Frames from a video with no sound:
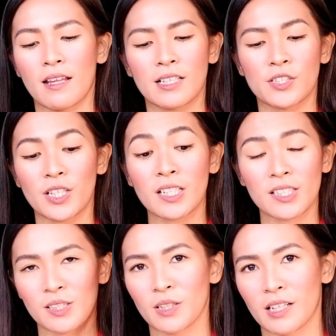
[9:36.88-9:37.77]
a
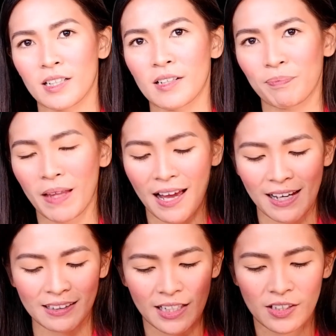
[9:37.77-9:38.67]
drugstore
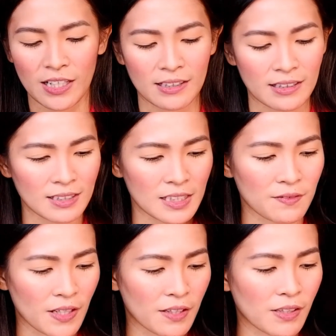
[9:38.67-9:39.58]
highlighter and this is
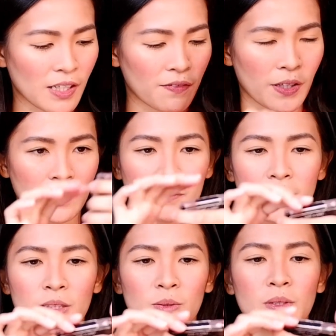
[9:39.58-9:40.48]
very
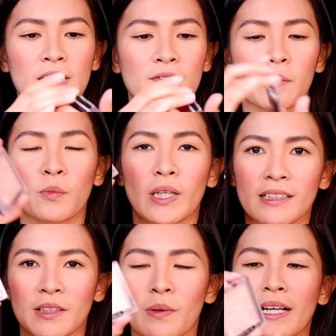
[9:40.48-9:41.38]
affordable too. It's from Wet
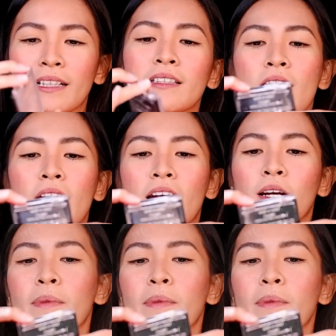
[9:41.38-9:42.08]
n Wild. Their